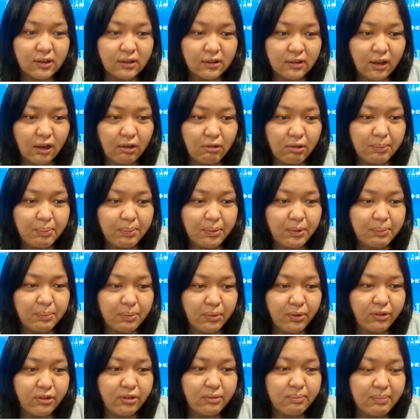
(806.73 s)
Our
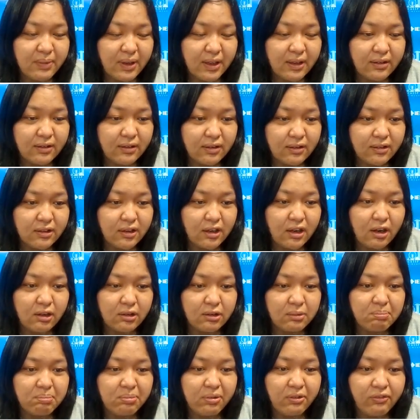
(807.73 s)
proposed methods
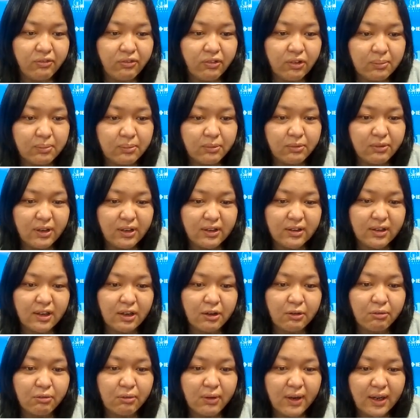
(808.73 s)
outperform with a
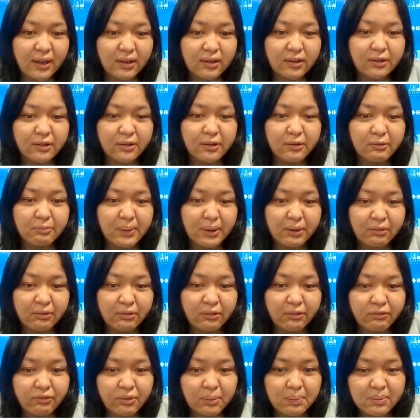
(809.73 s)
wired
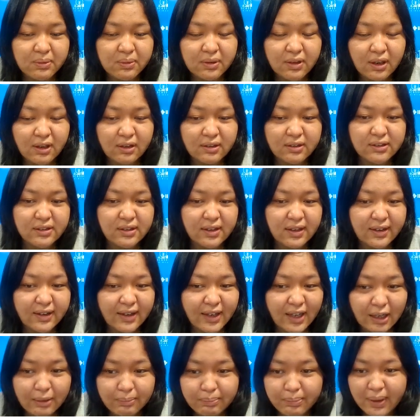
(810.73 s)
microphones on
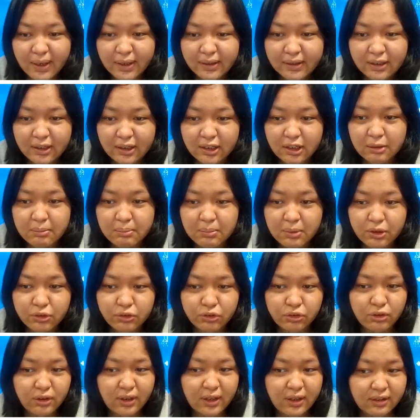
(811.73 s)
earcup and a
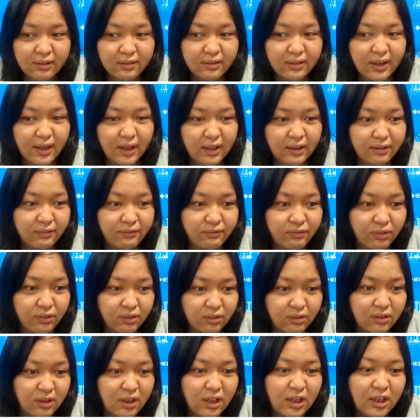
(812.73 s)
commercial ANC
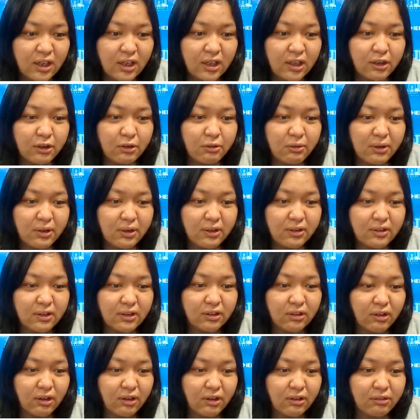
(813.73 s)
headphones with a
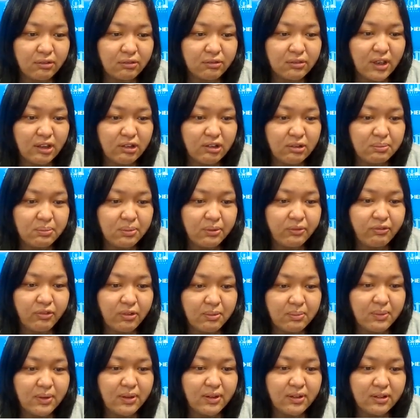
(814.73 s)
noise reduction
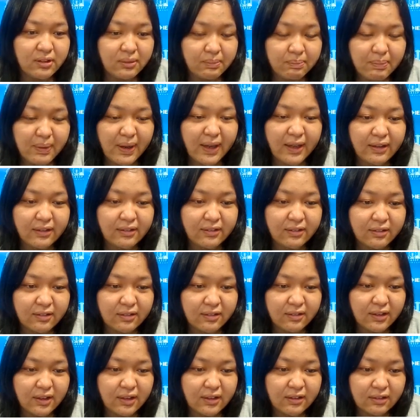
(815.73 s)
performance by
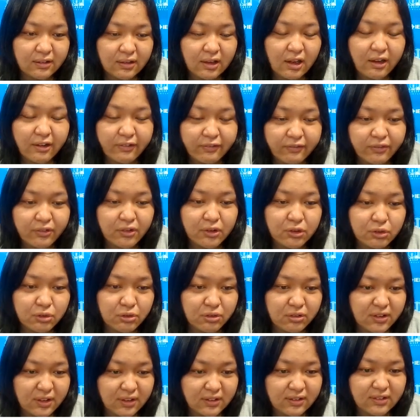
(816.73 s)
4 to
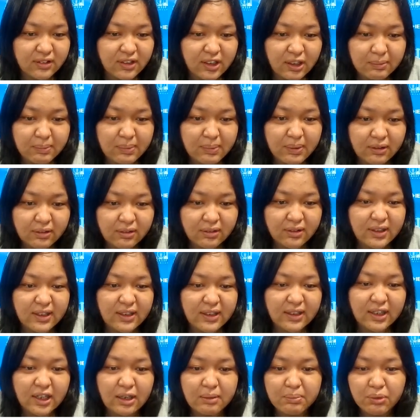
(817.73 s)
6 dB in
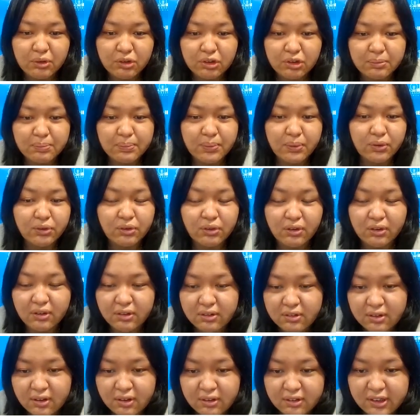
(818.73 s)
a multiple noise
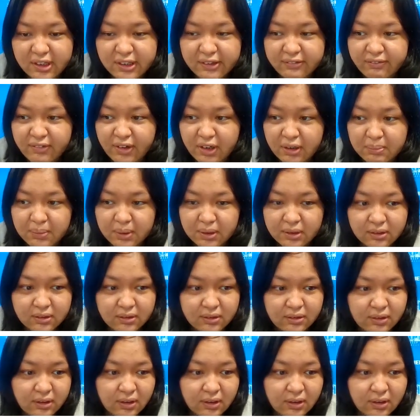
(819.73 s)
source environment,